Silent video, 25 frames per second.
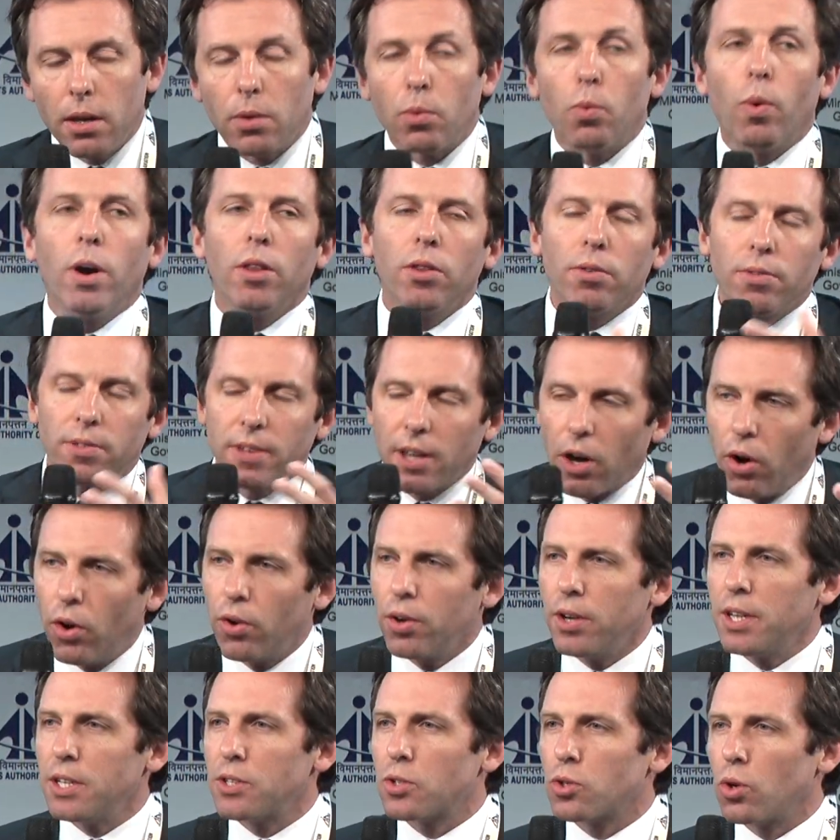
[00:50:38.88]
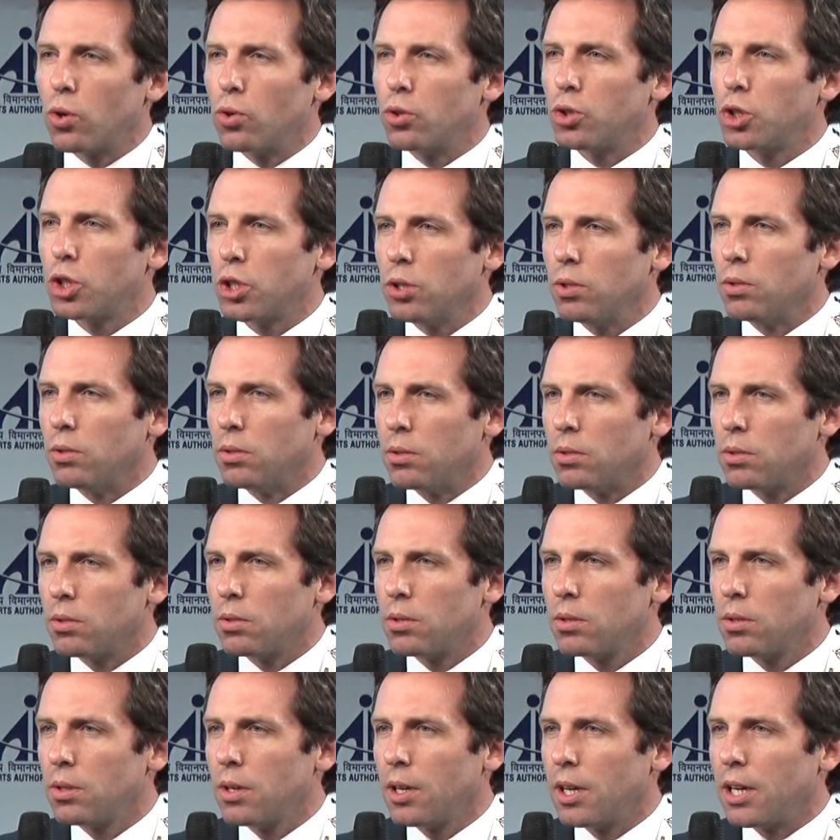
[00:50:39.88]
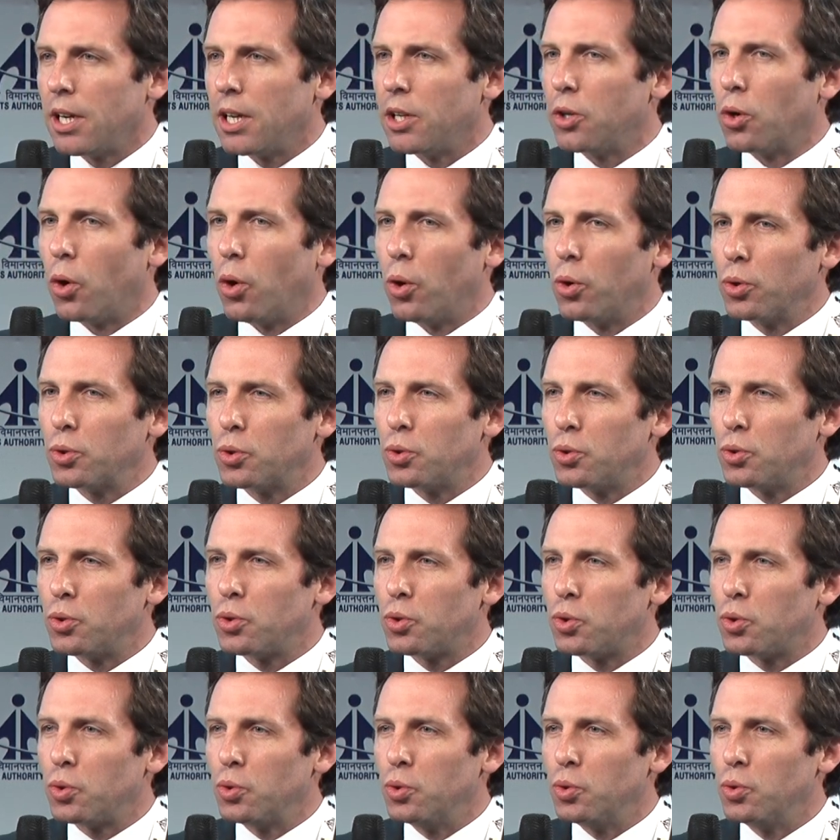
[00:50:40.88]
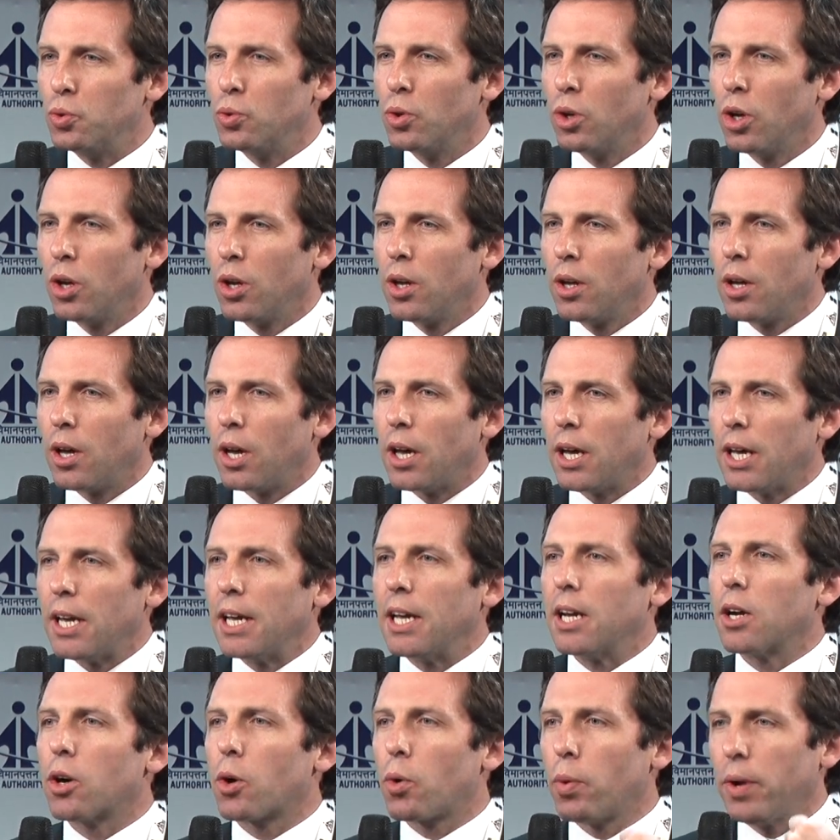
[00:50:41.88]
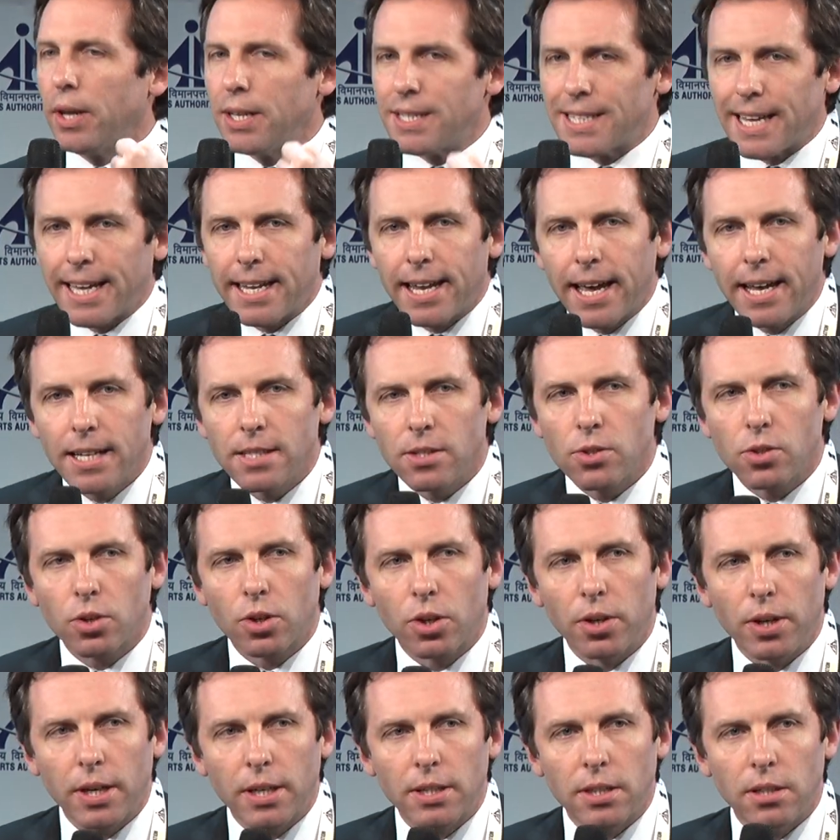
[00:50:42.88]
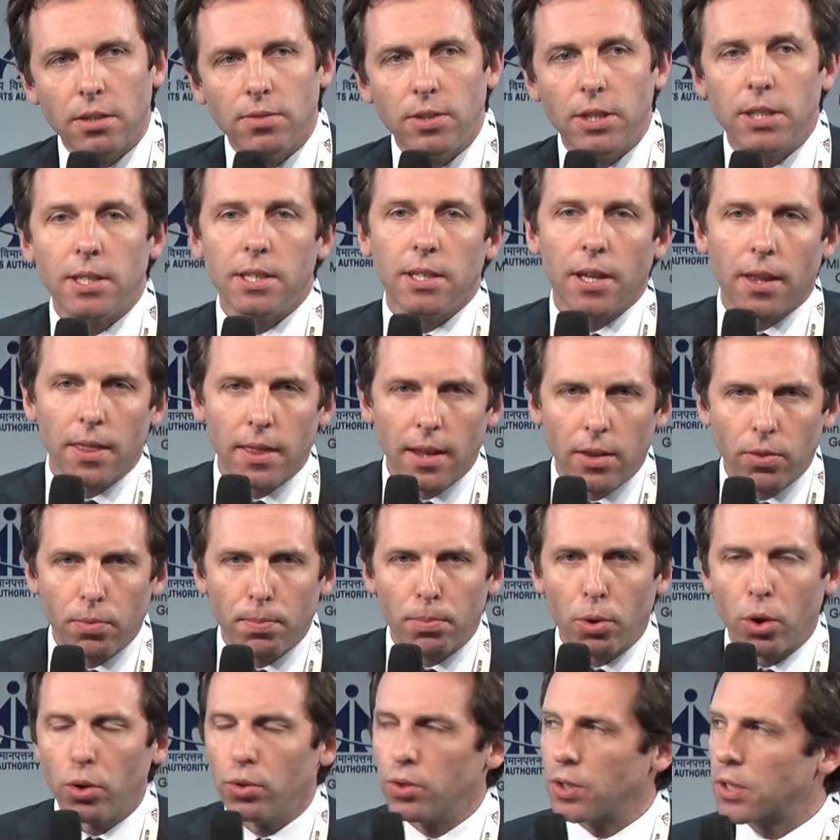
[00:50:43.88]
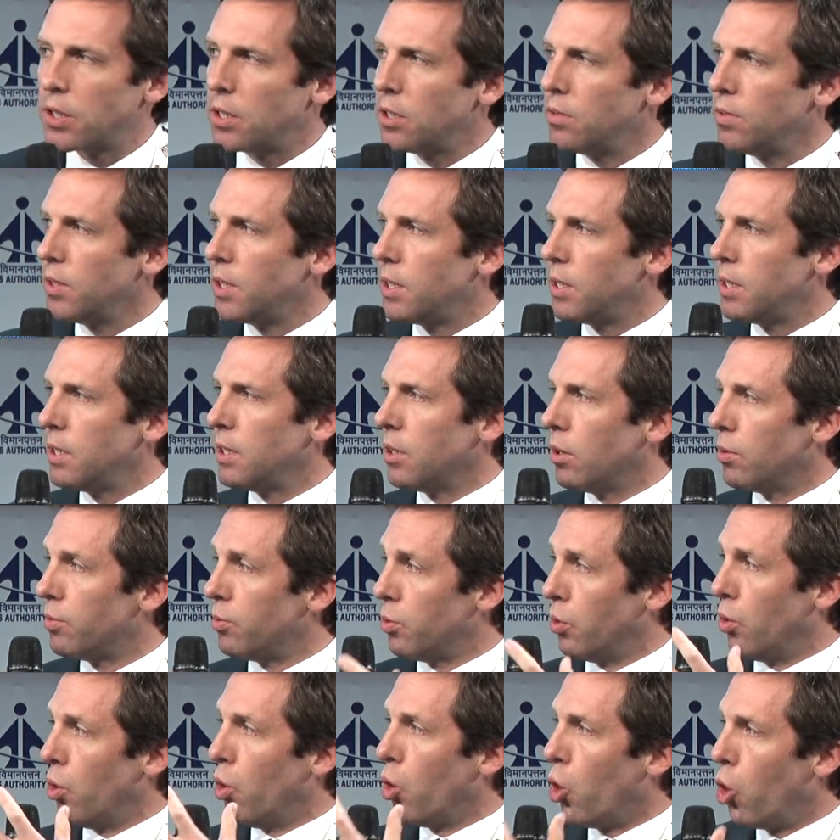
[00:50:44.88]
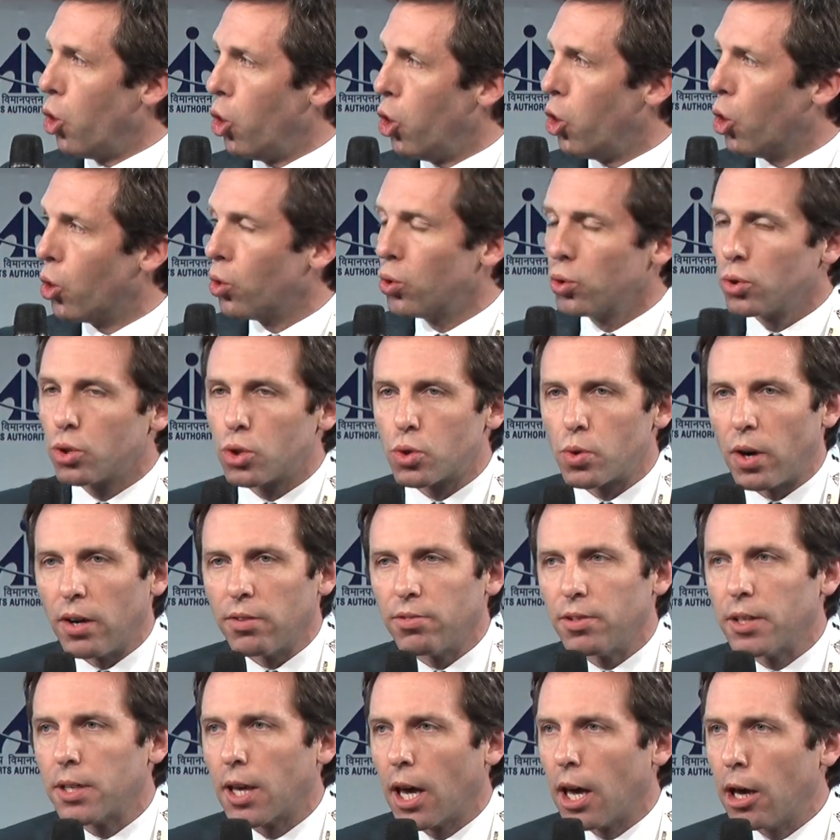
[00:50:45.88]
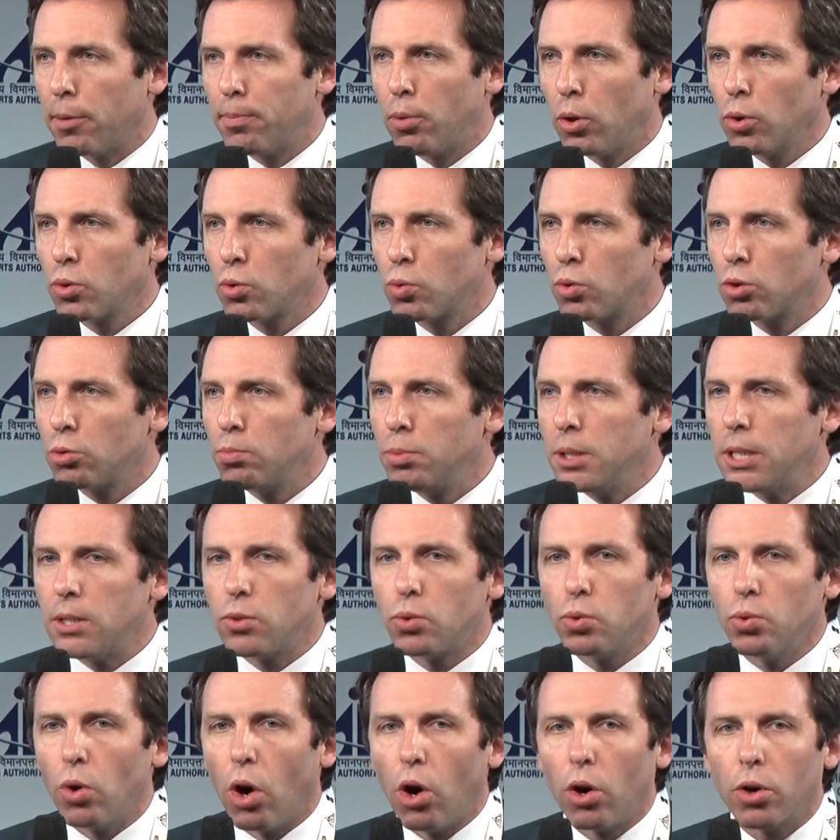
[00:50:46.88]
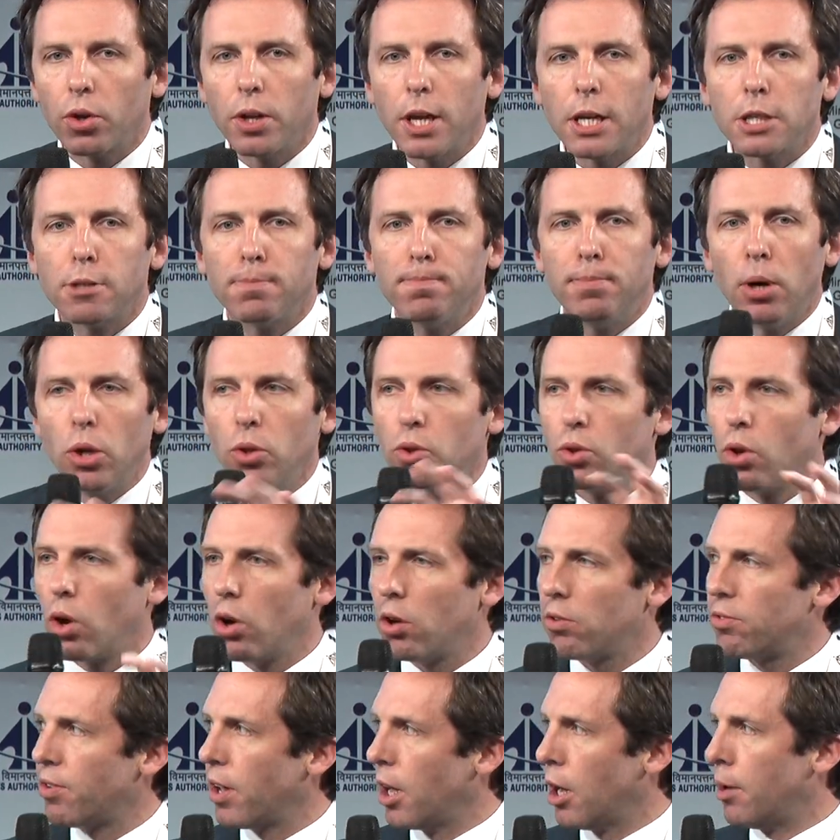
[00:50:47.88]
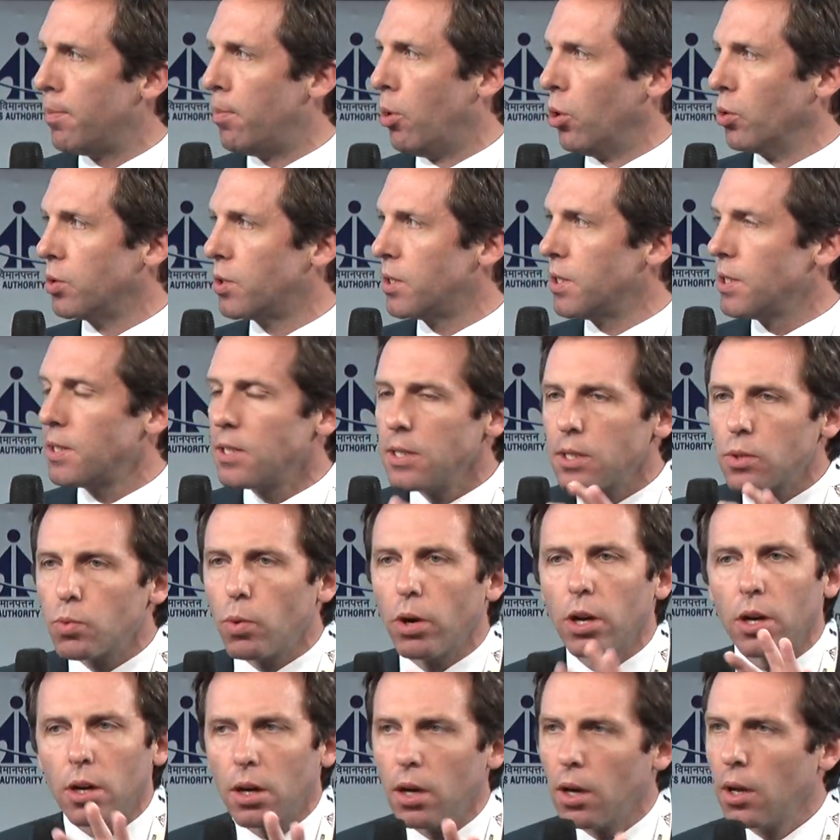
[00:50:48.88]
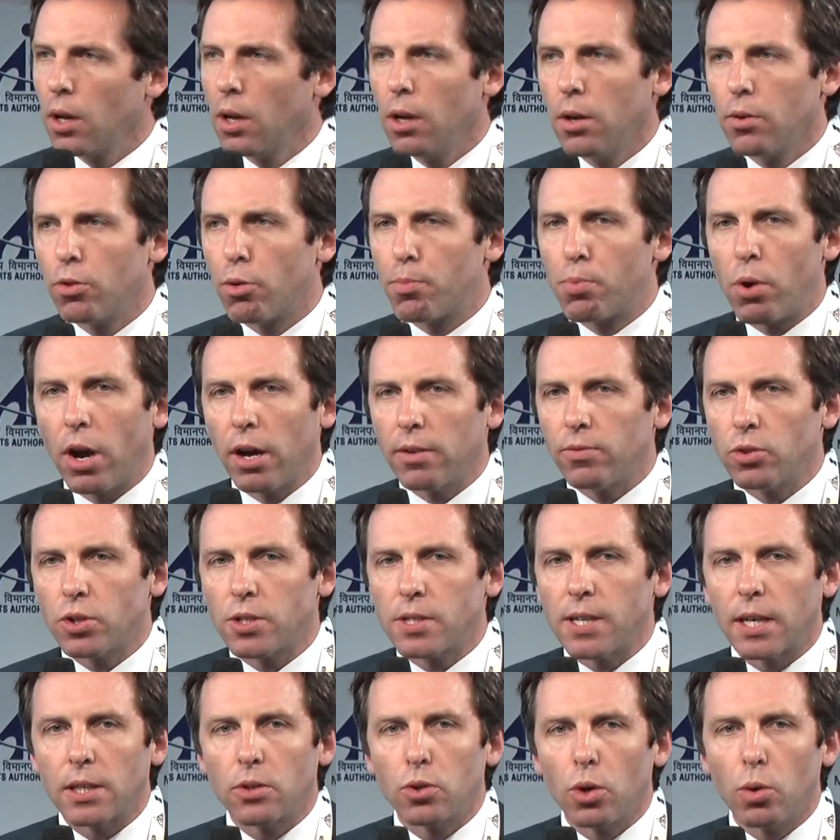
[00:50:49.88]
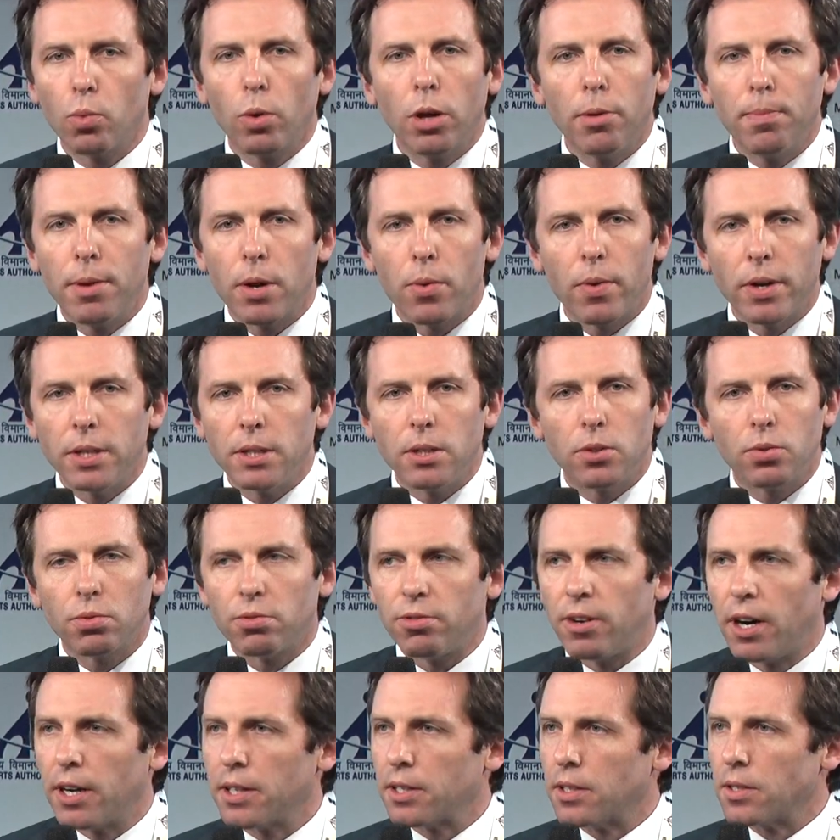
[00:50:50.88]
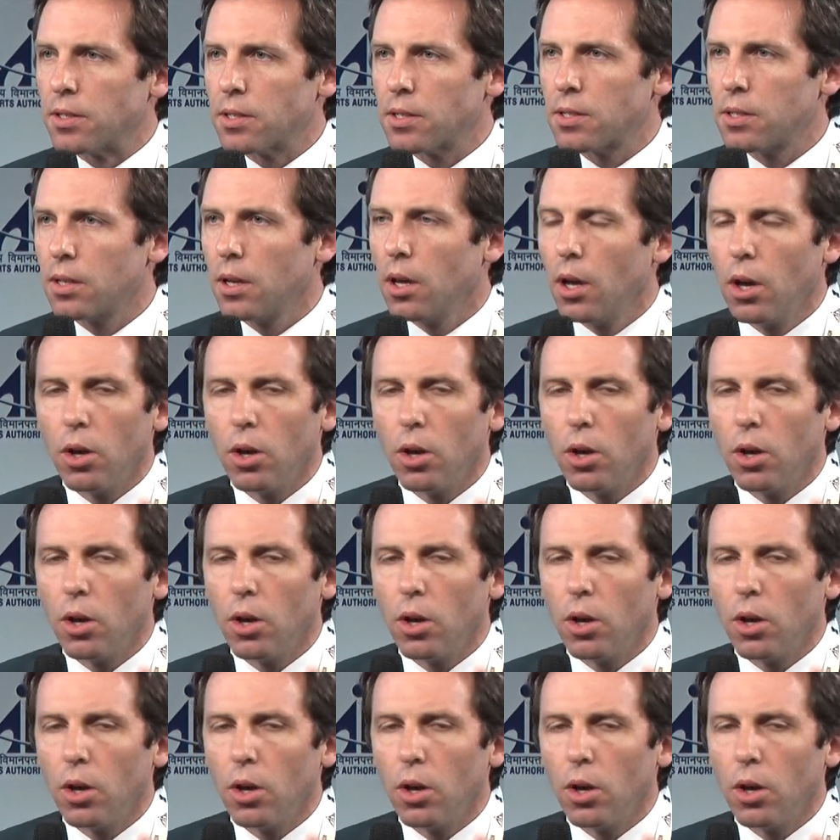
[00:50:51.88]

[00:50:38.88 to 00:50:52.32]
one of the only solutions in order to increase, enhance the connectivity and then the productivity of a low traffic airport would be to organize a bundle of airports. This is where the private sector will be ready to finance.